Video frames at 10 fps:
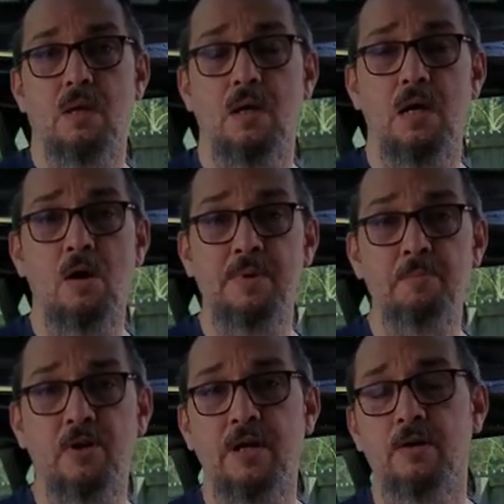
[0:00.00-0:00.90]
I'll be
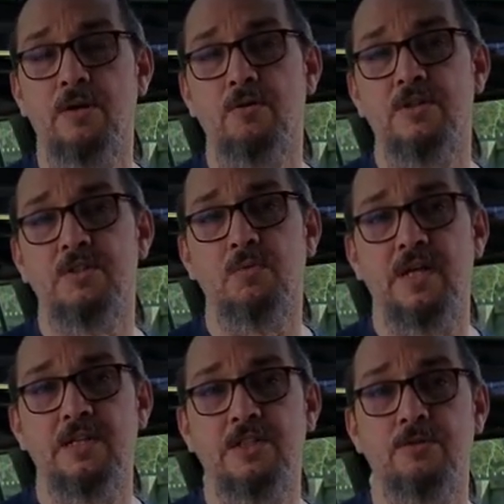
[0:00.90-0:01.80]
putting out a notice when
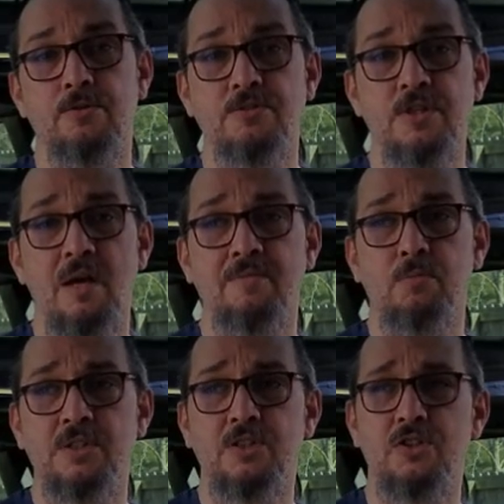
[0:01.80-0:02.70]
that channel goes live,
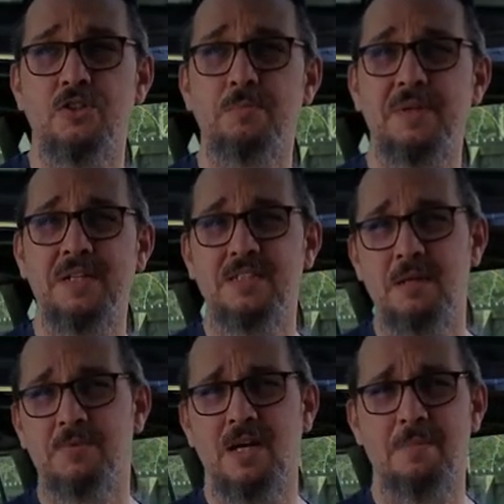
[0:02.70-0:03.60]
which should be
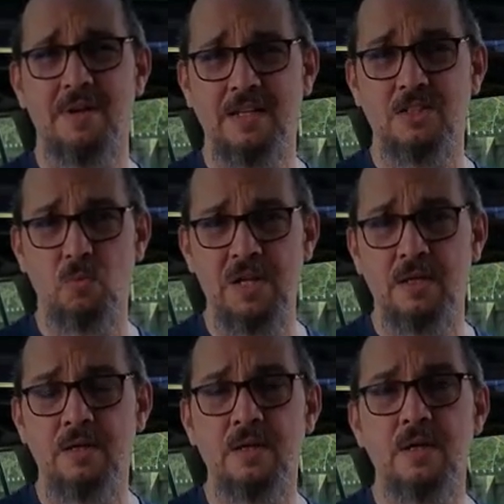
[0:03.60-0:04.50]
sometime next week.
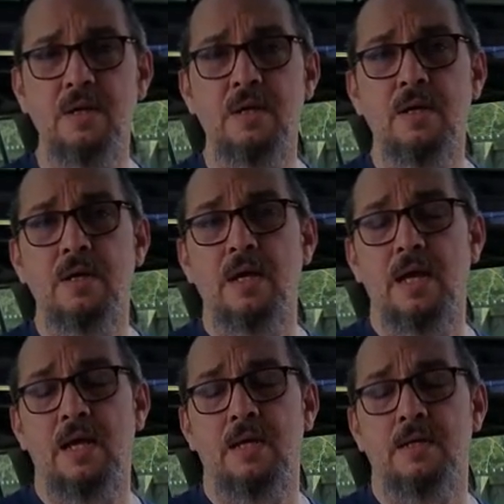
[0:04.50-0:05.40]

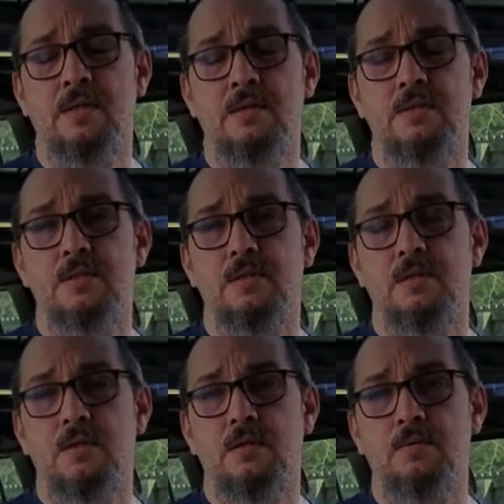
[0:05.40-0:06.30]
And
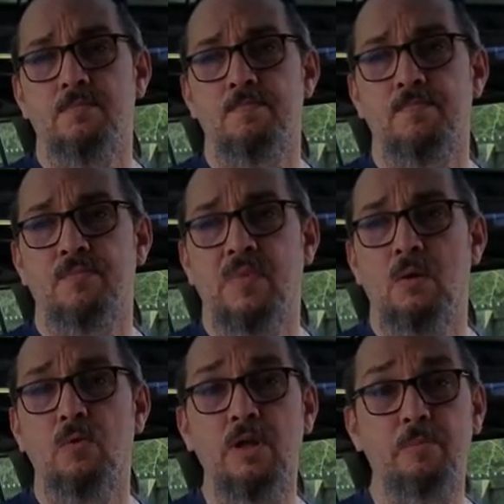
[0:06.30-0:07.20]
I
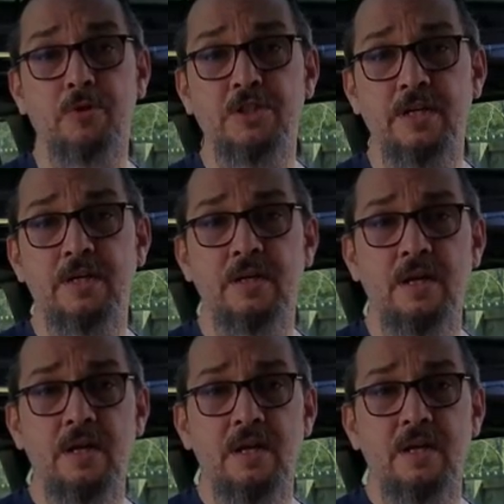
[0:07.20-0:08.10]
really appreciate it
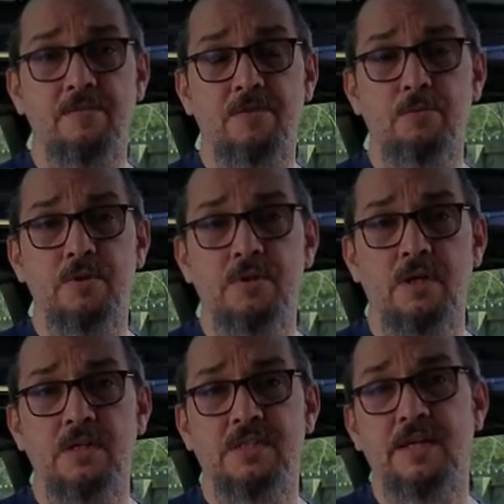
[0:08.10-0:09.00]
if you
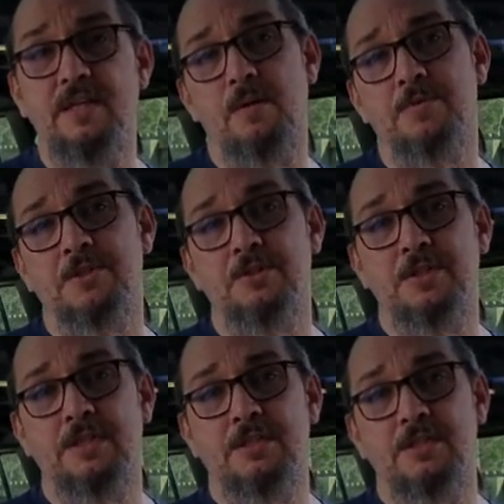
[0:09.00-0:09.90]
would take the
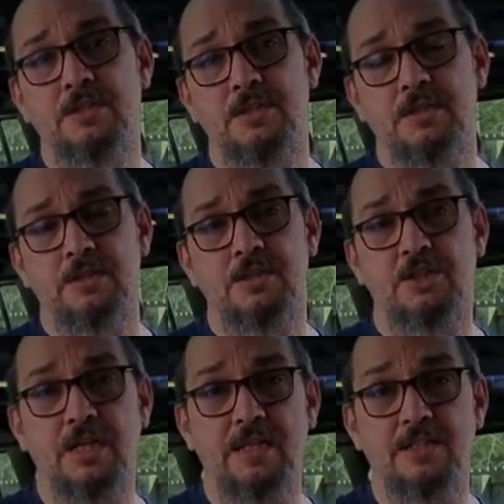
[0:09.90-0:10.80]
opportunity to
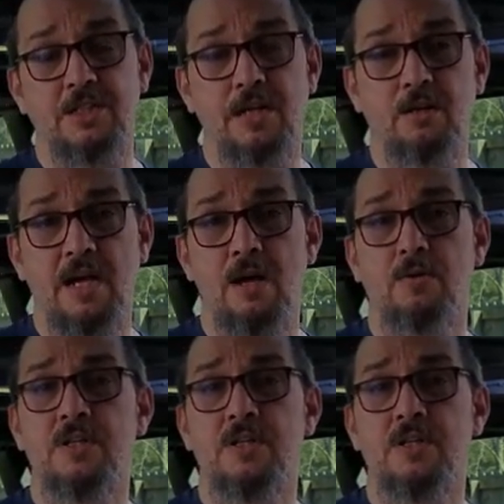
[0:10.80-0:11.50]
check that channel out